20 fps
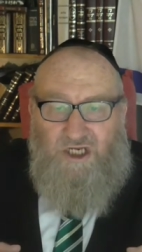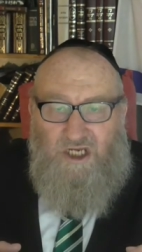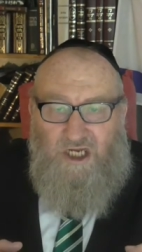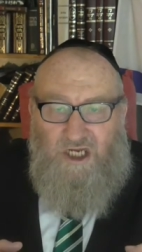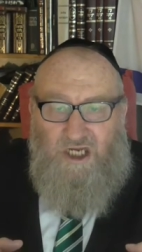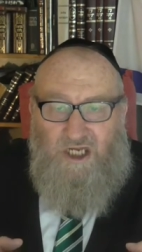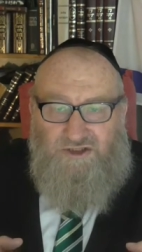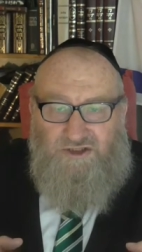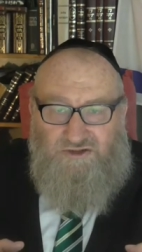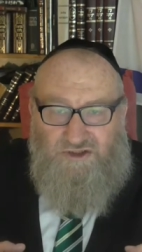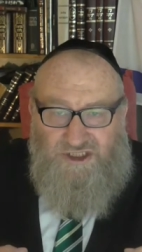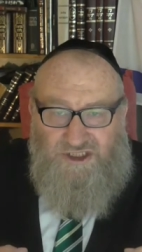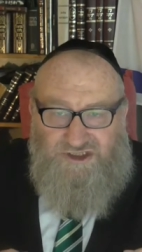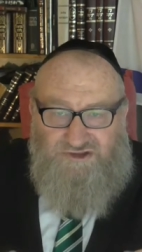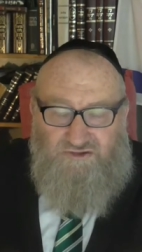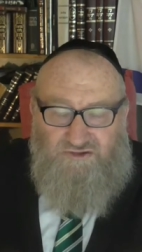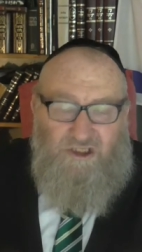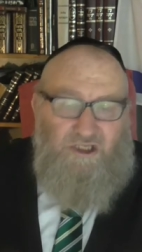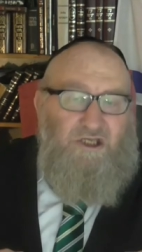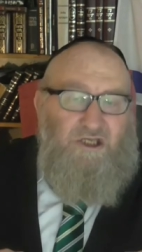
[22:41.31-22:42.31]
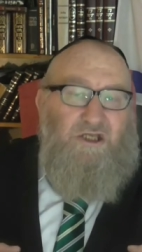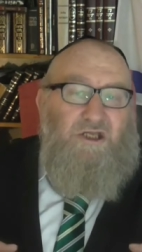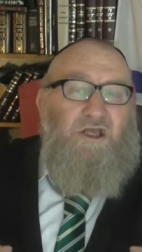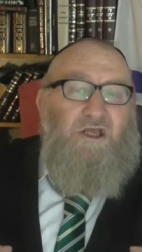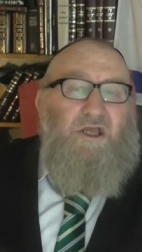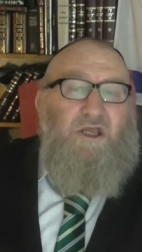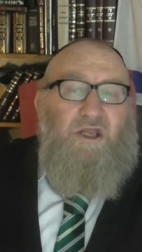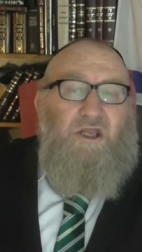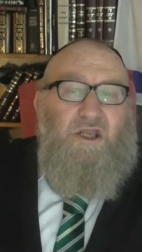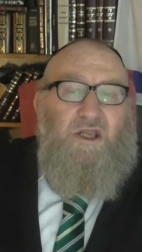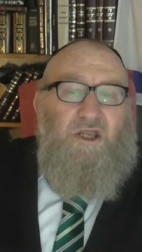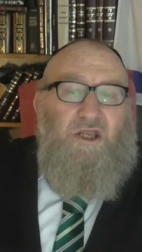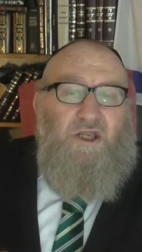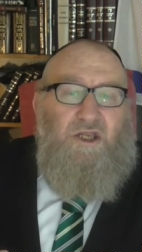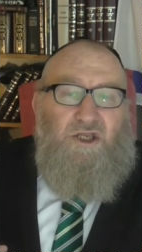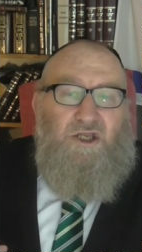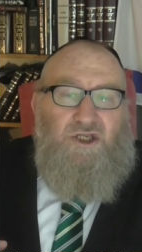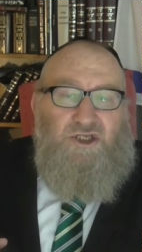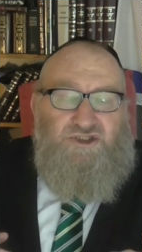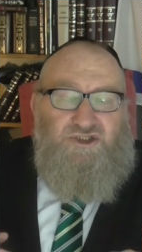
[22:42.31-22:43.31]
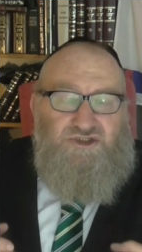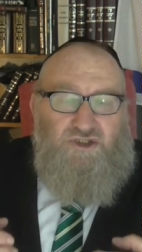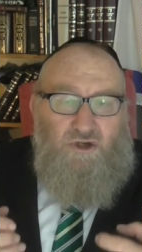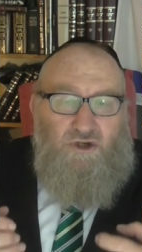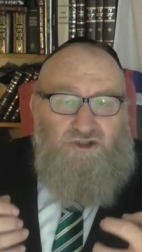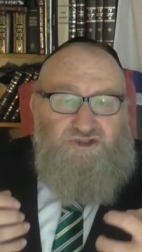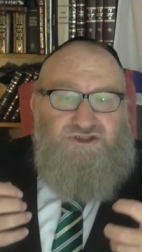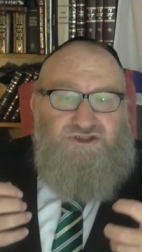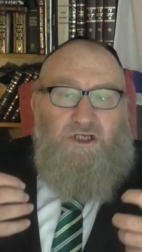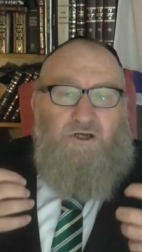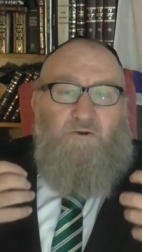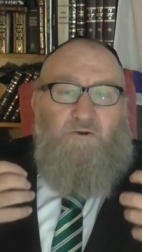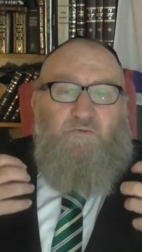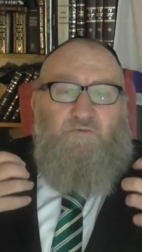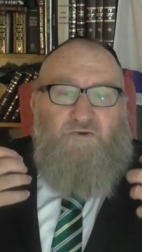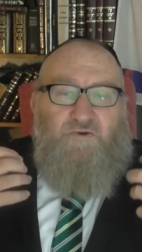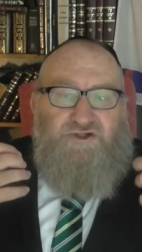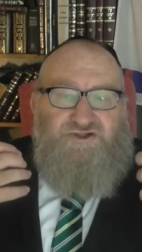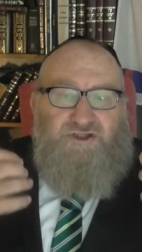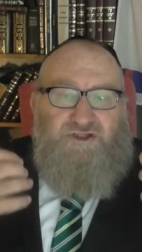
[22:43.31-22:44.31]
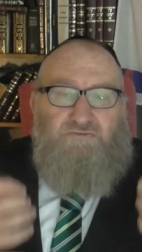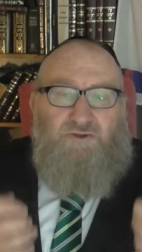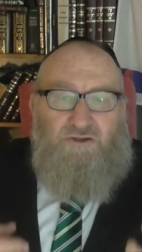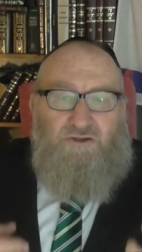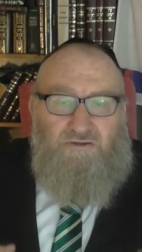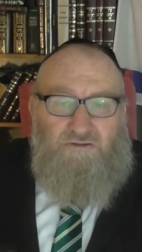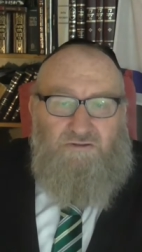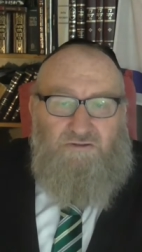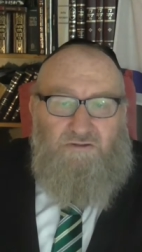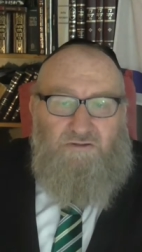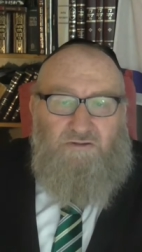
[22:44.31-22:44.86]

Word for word: uh, transfer is also feasible